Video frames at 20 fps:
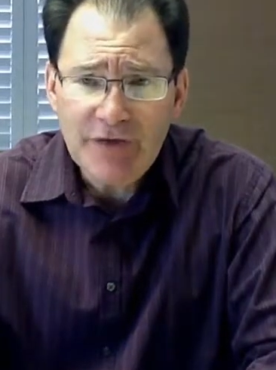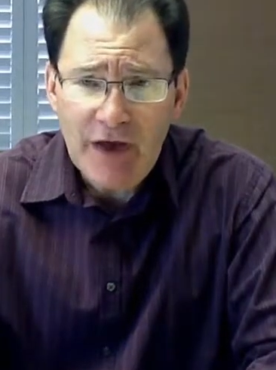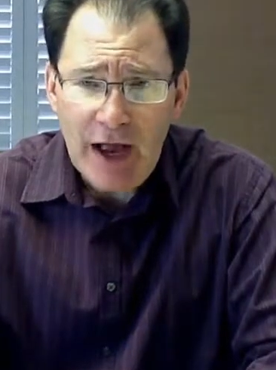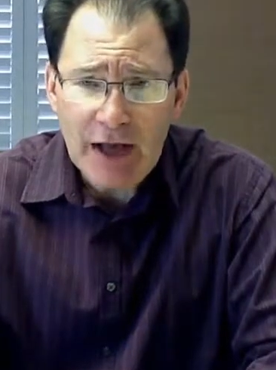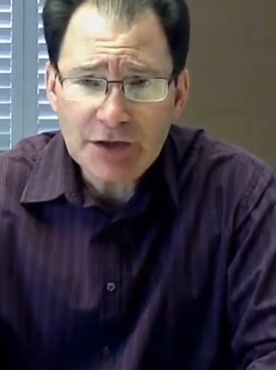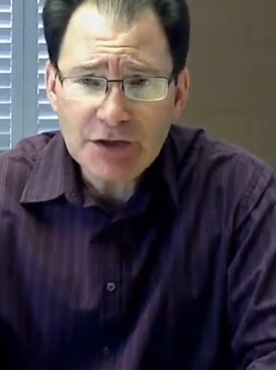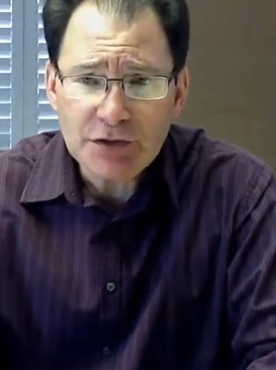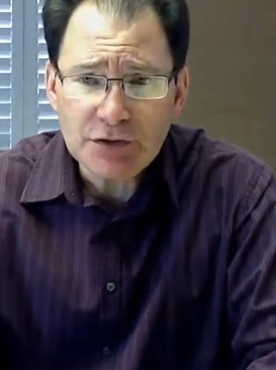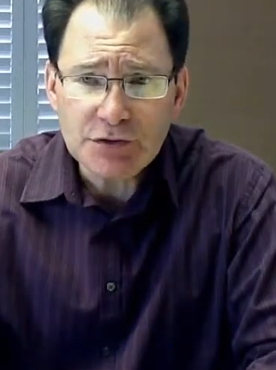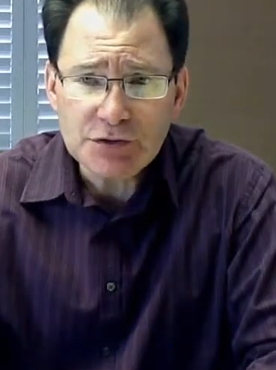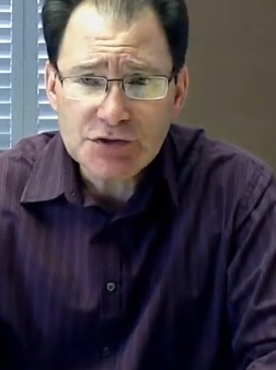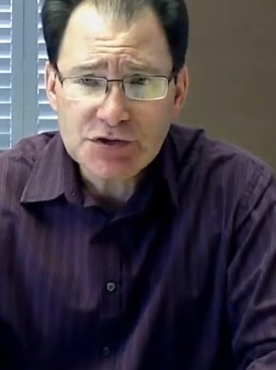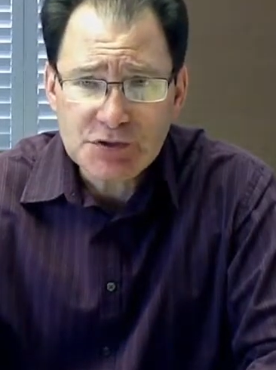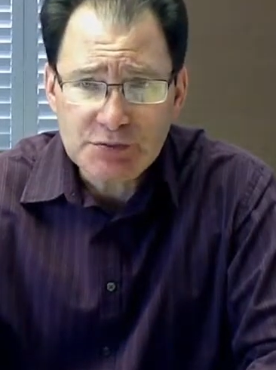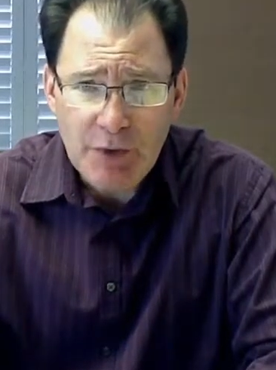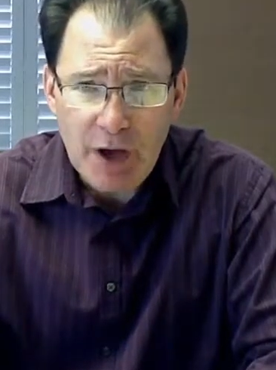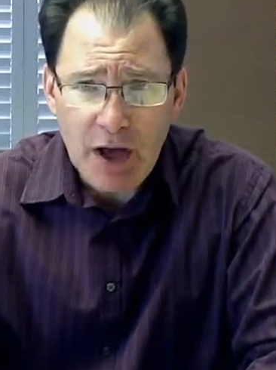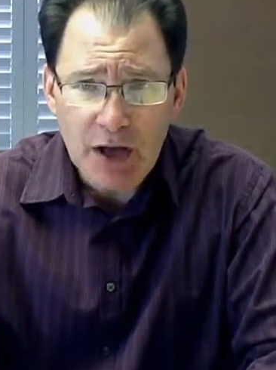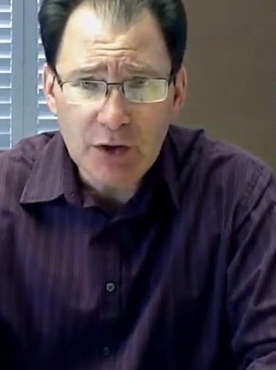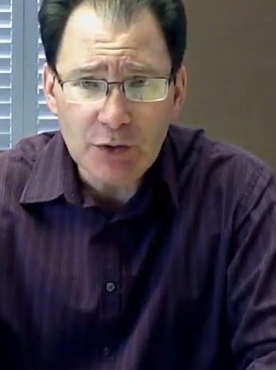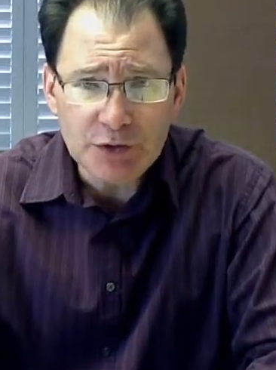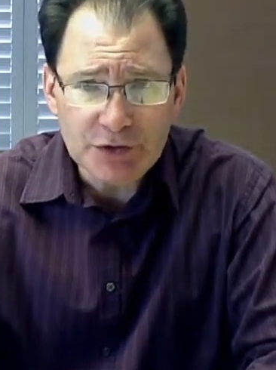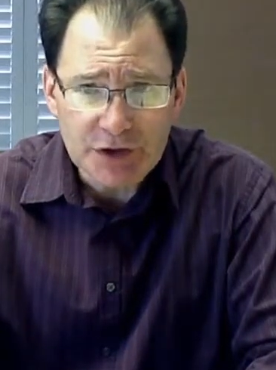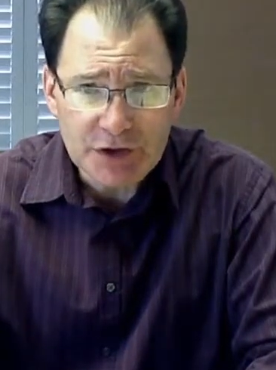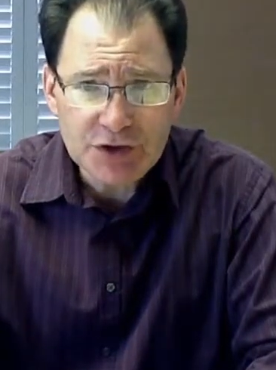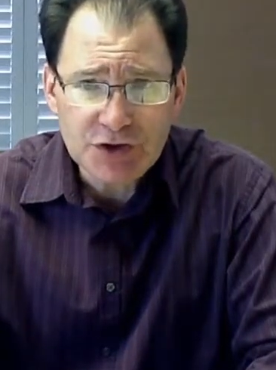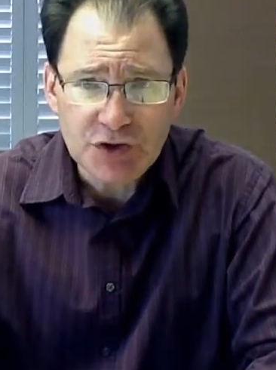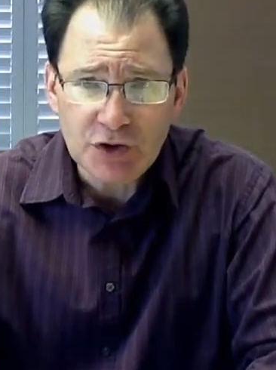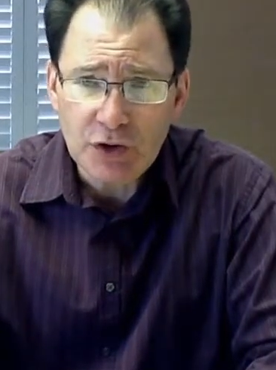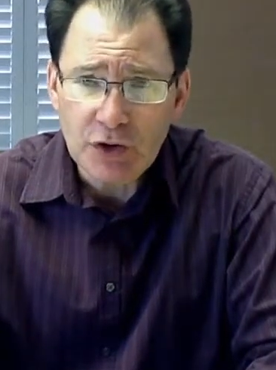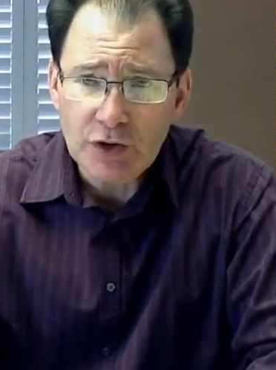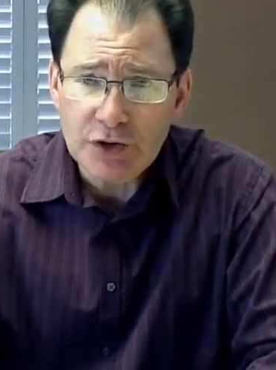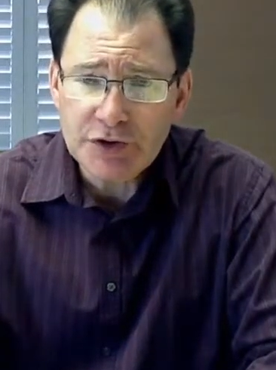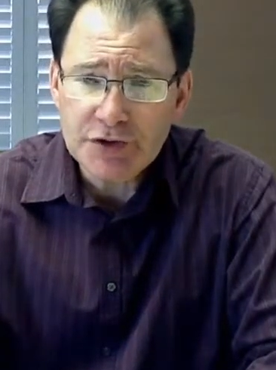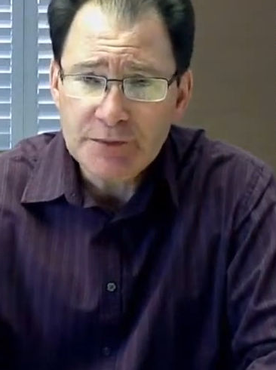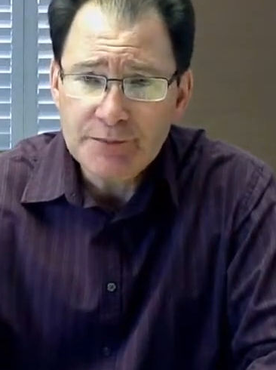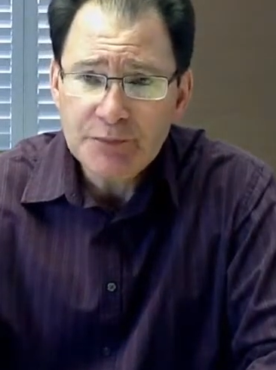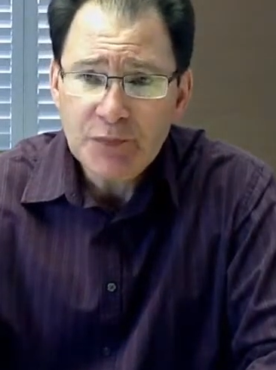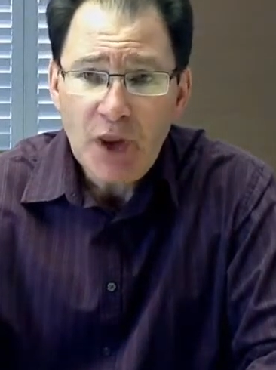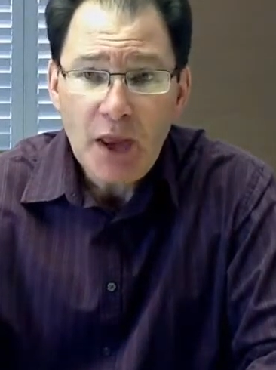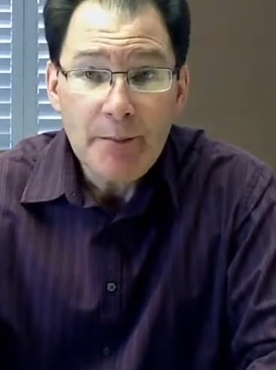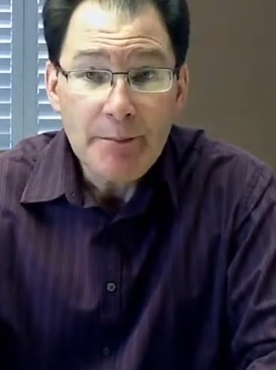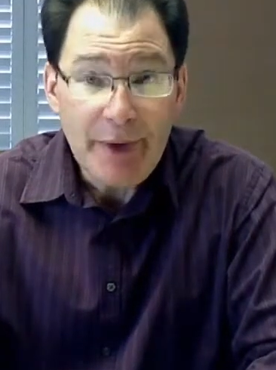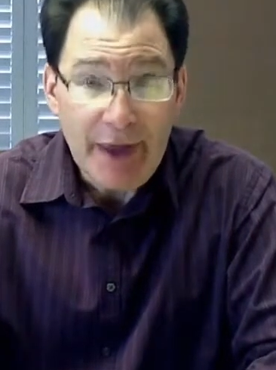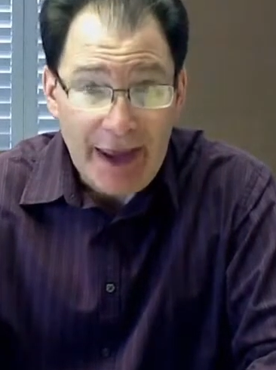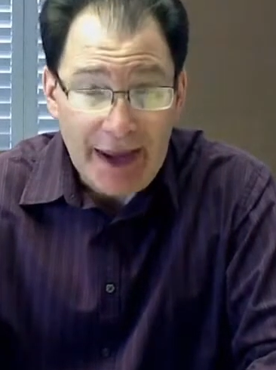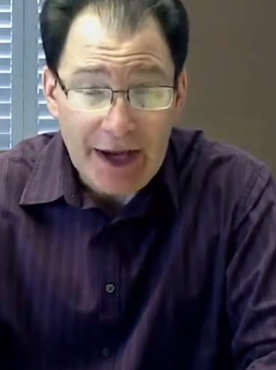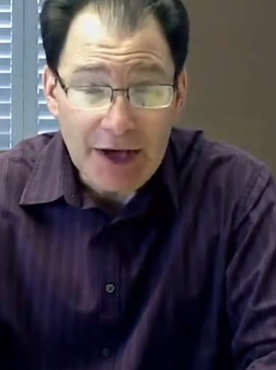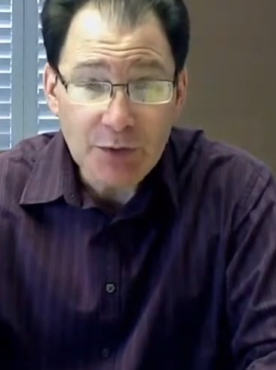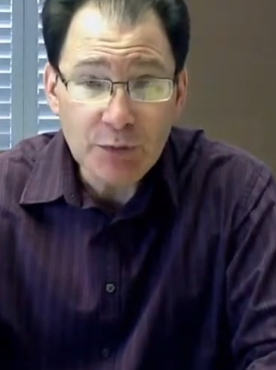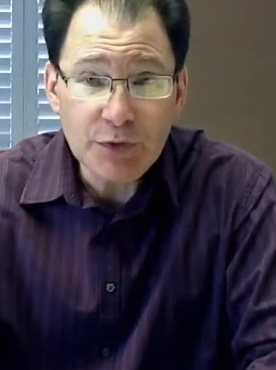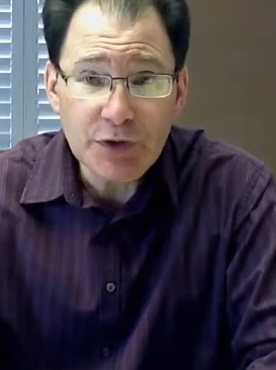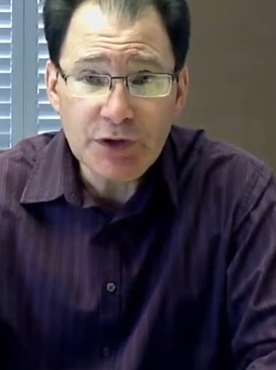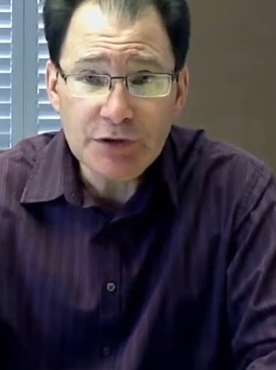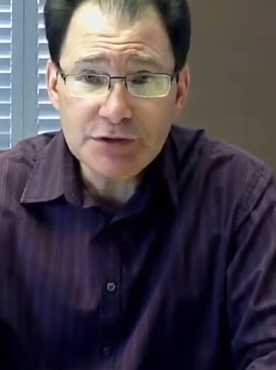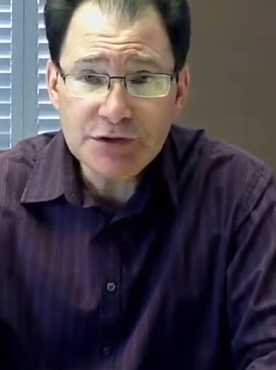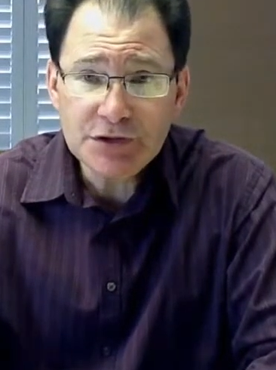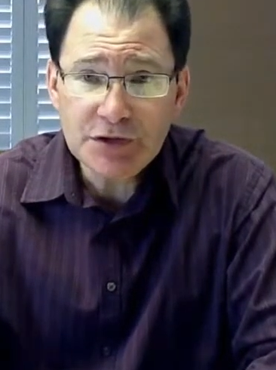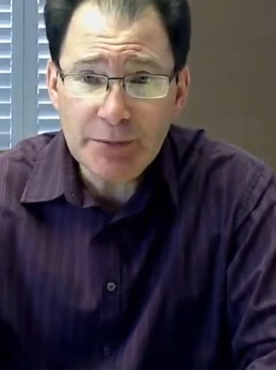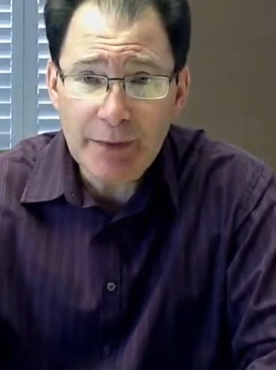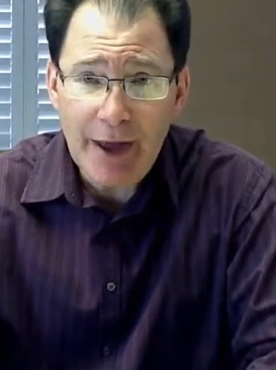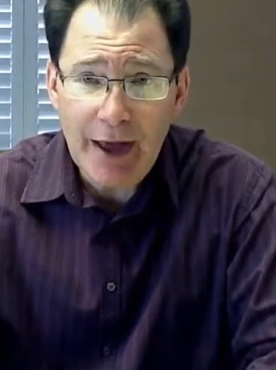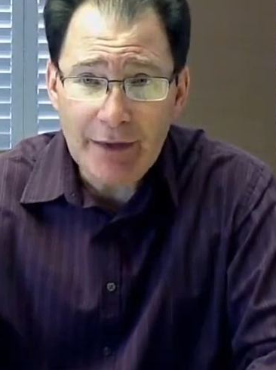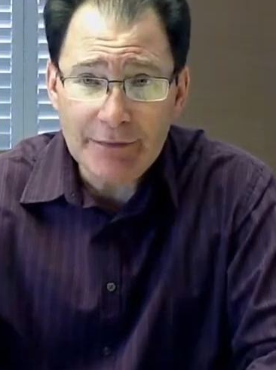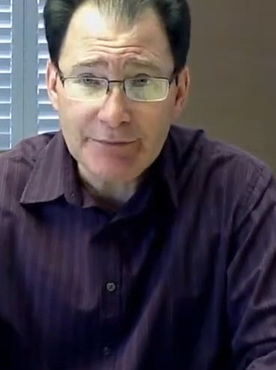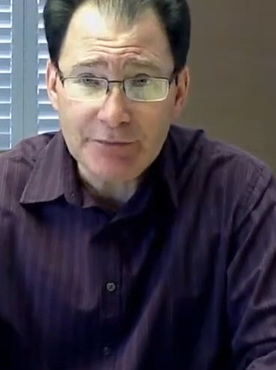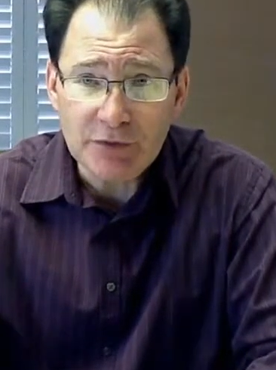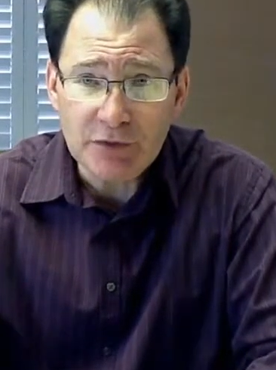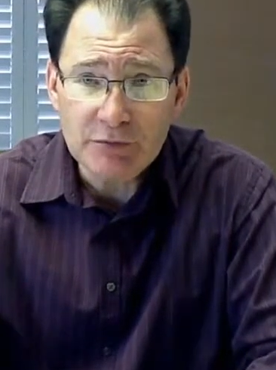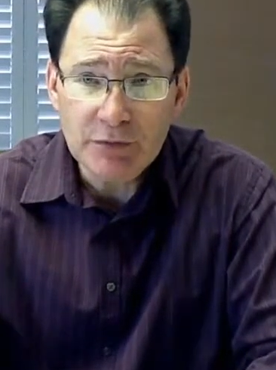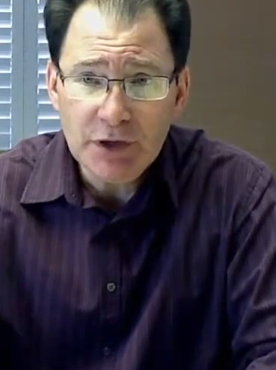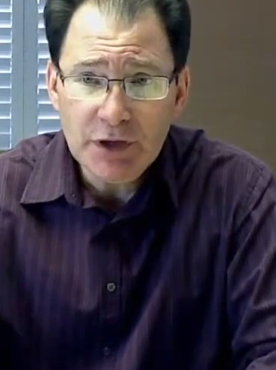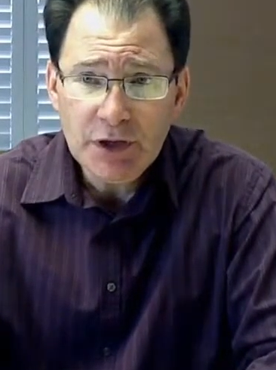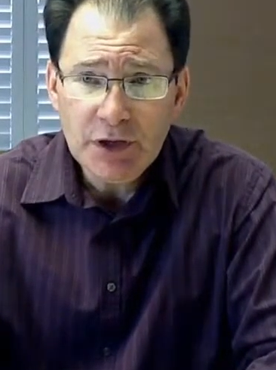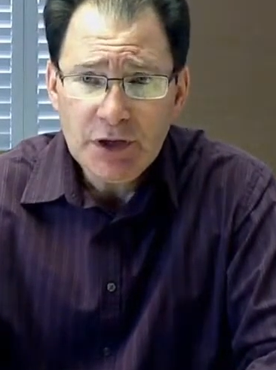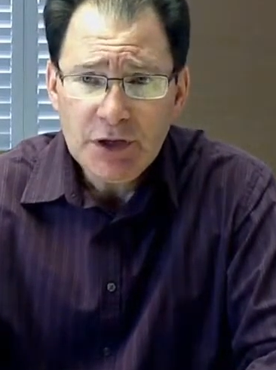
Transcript: vaginal smell or discharge, pain when using the bathroom,